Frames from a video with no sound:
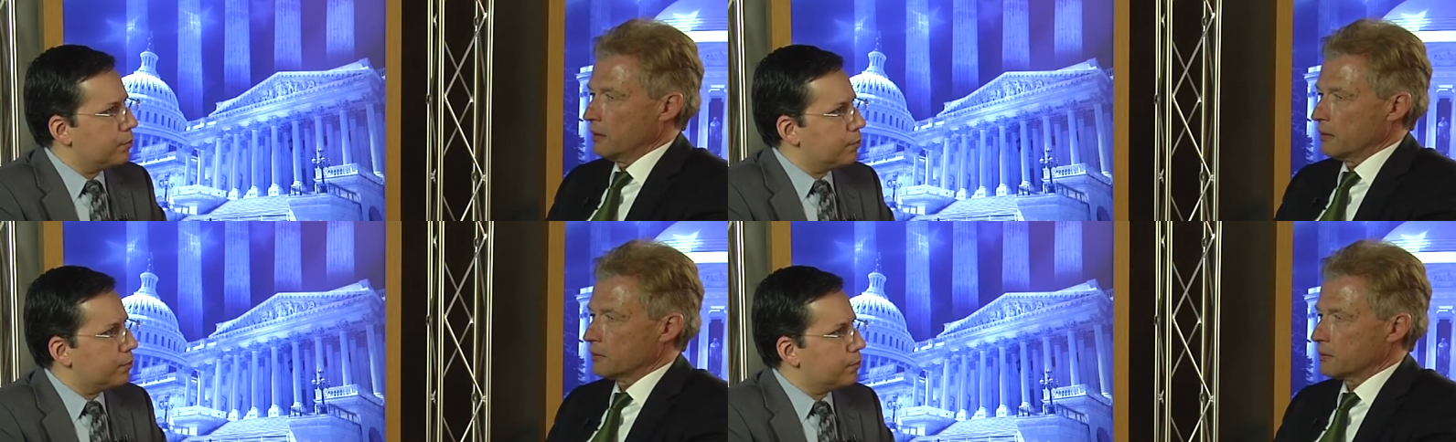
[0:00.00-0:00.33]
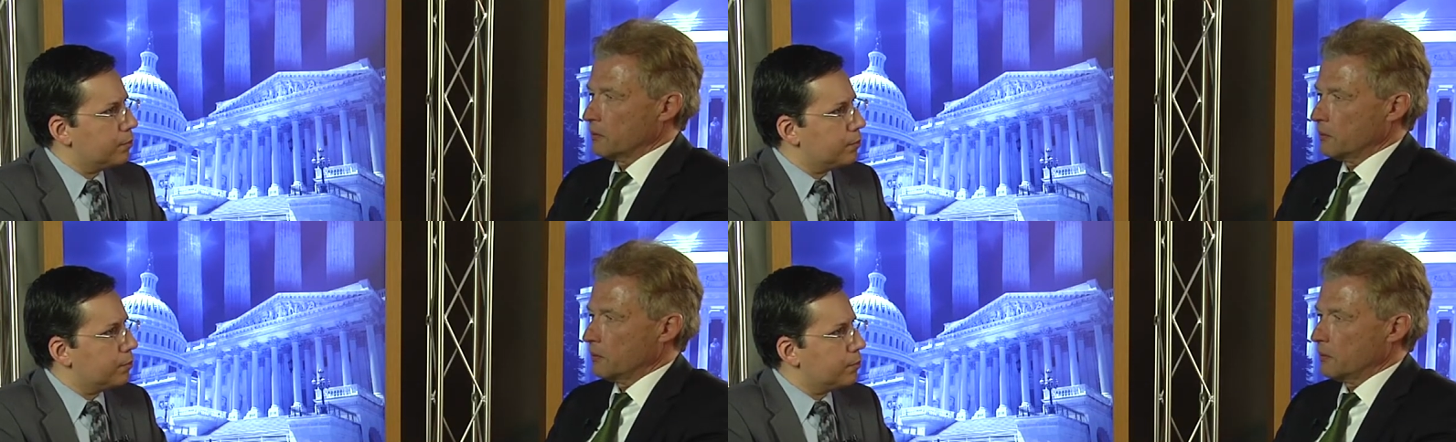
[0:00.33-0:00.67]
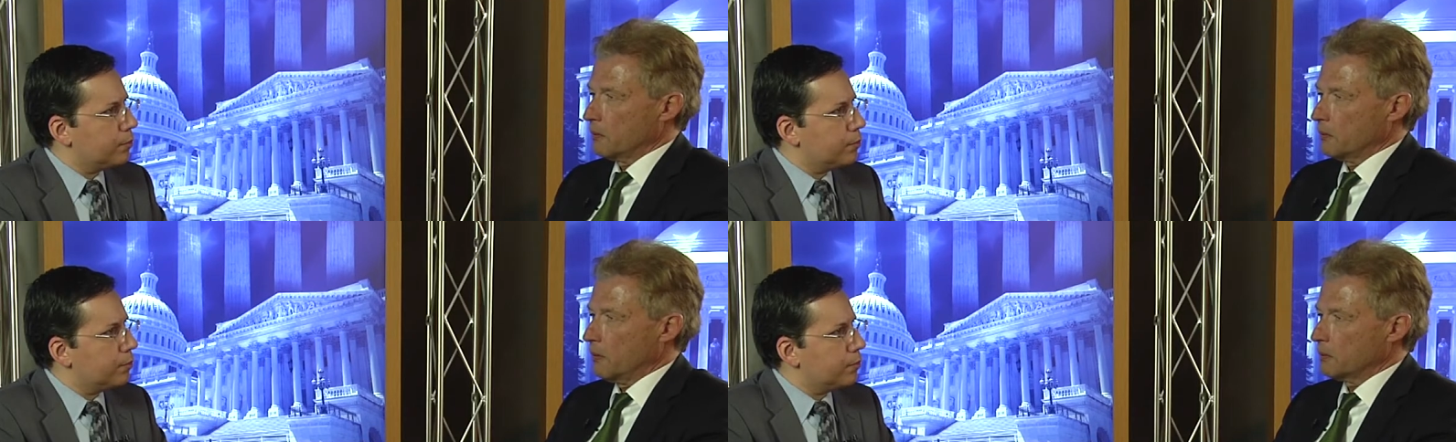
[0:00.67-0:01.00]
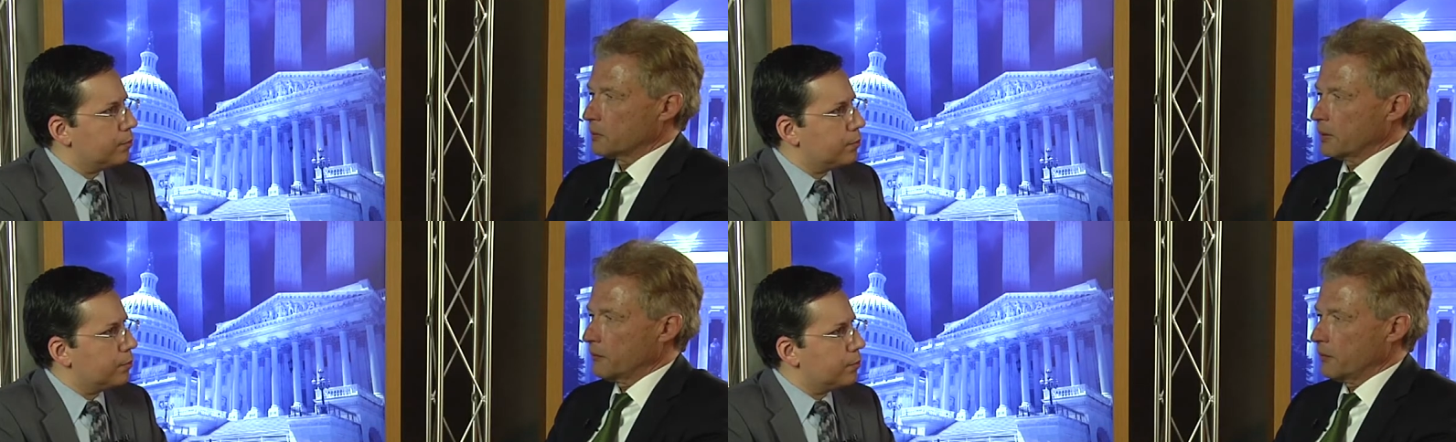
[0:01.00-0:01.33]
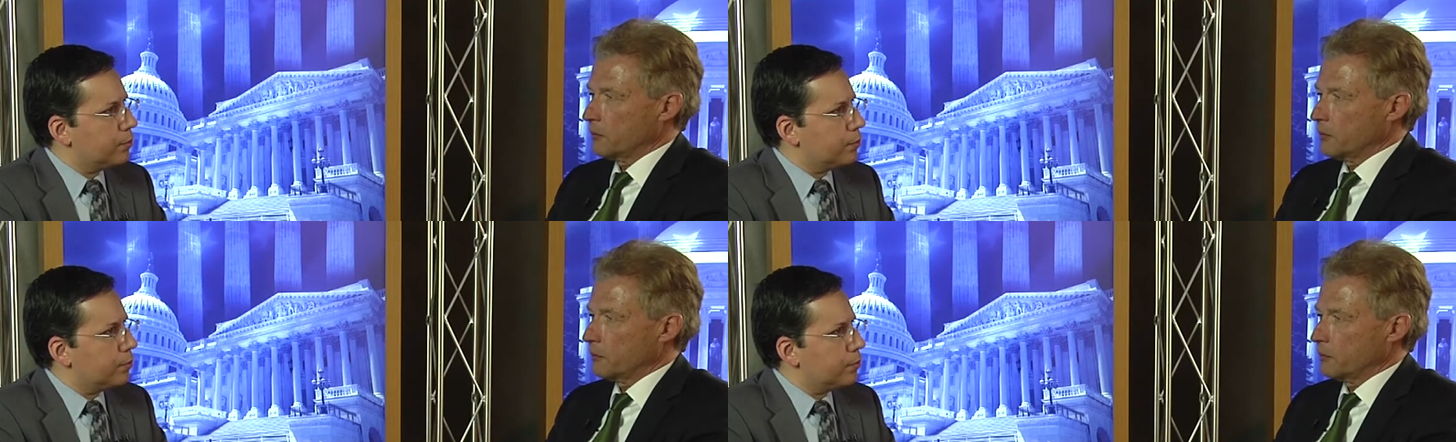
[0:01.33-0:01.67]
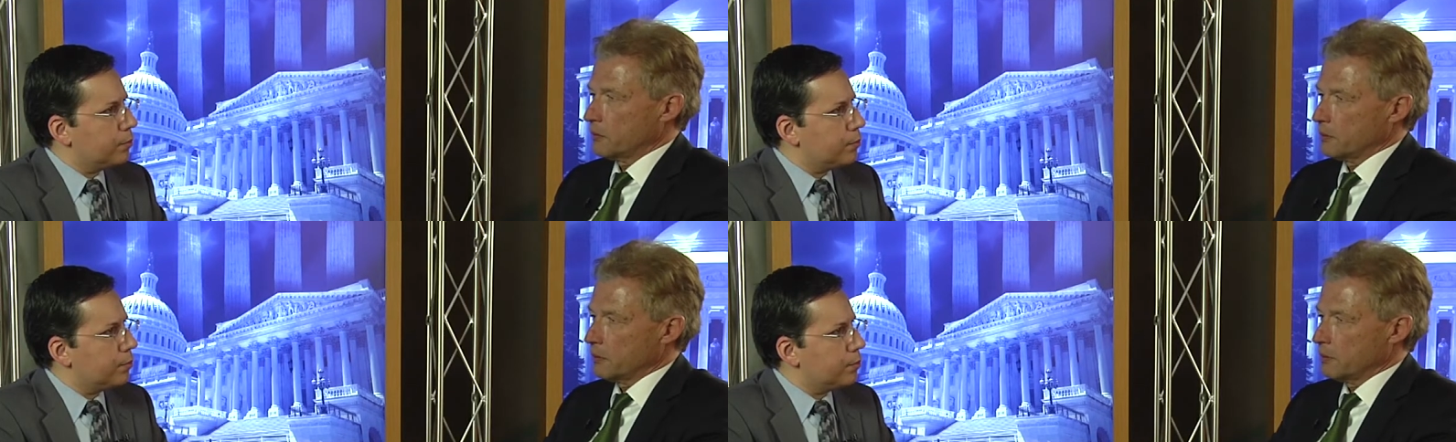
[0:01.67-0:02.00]
Speaker 1: uh, so altogether,
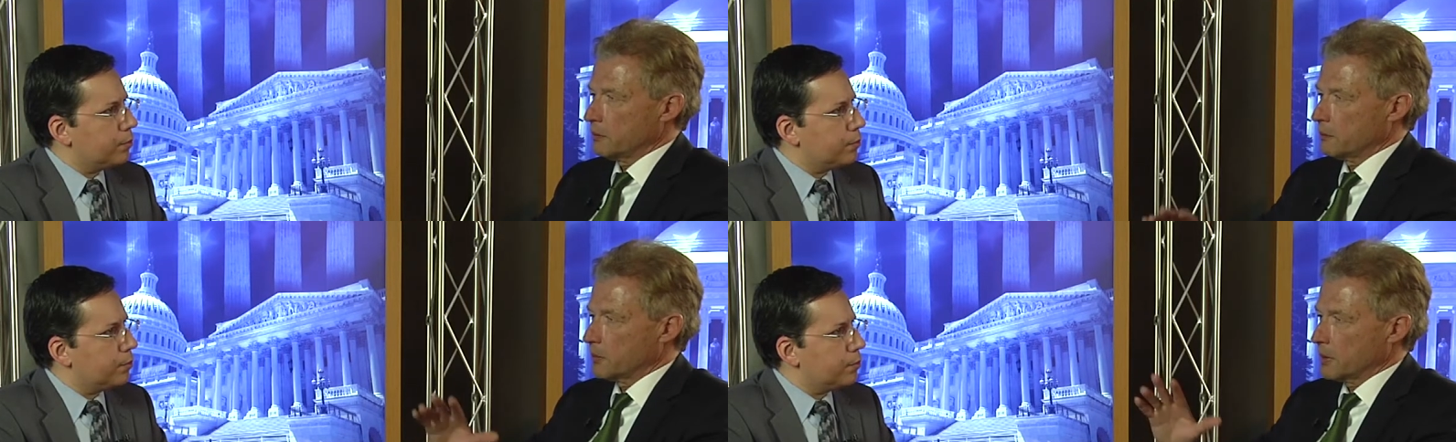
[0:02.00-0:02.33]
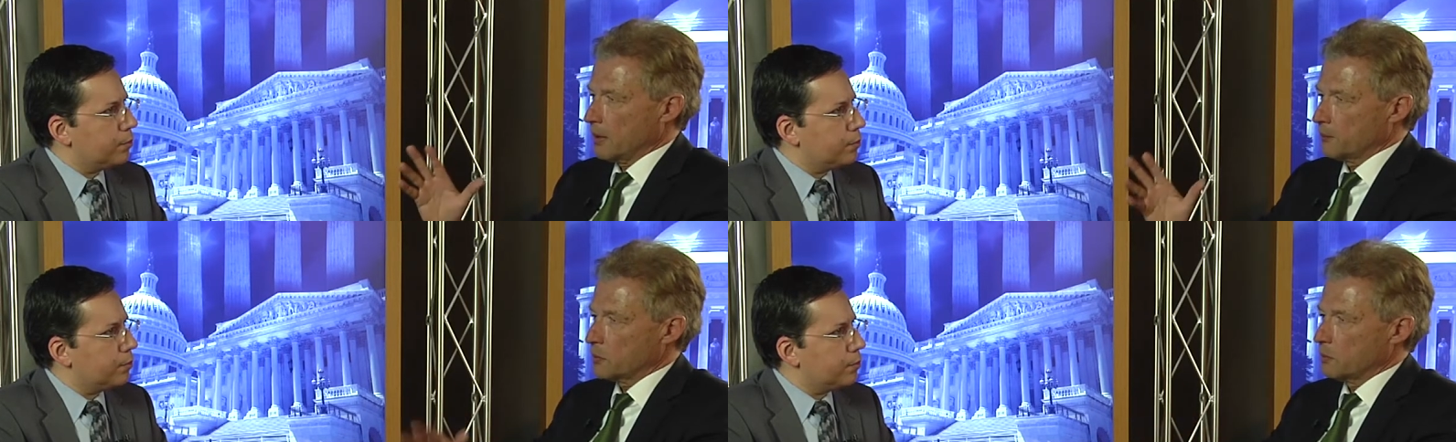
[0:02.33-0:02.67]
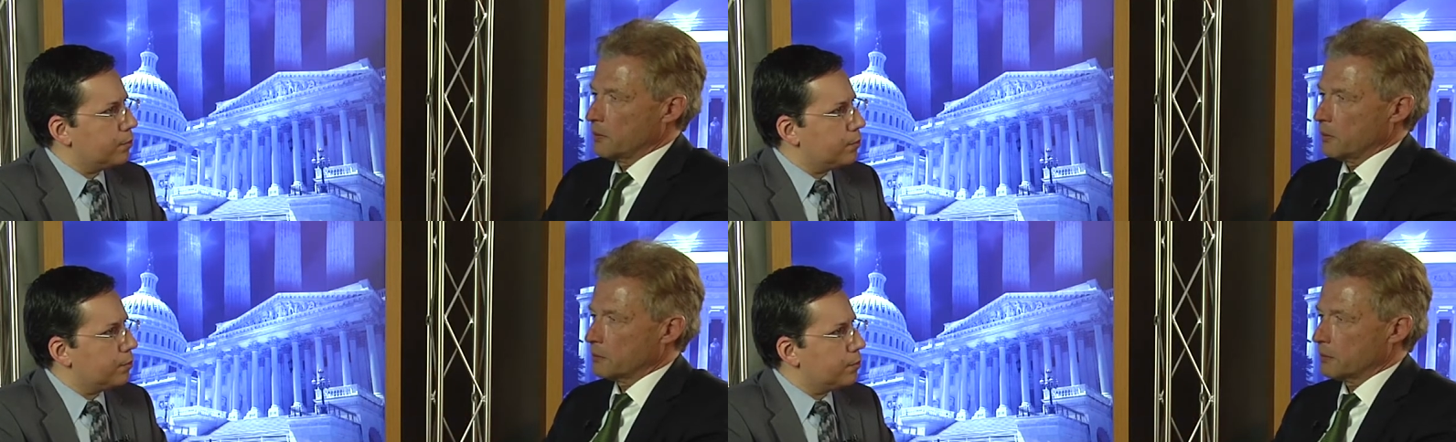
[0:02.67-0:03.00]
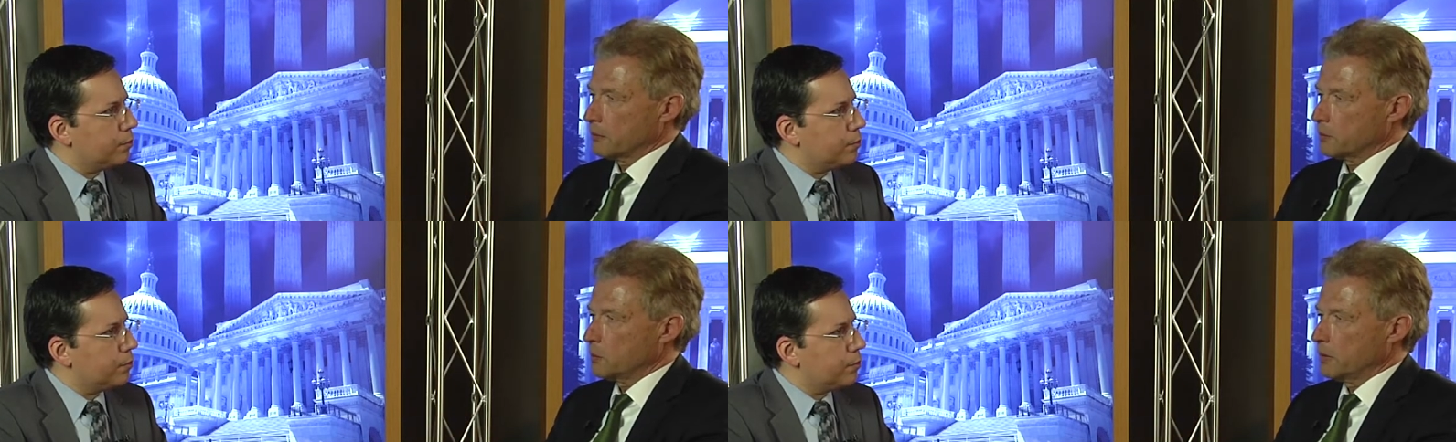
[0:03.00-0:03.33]
it, it, we come to about uh,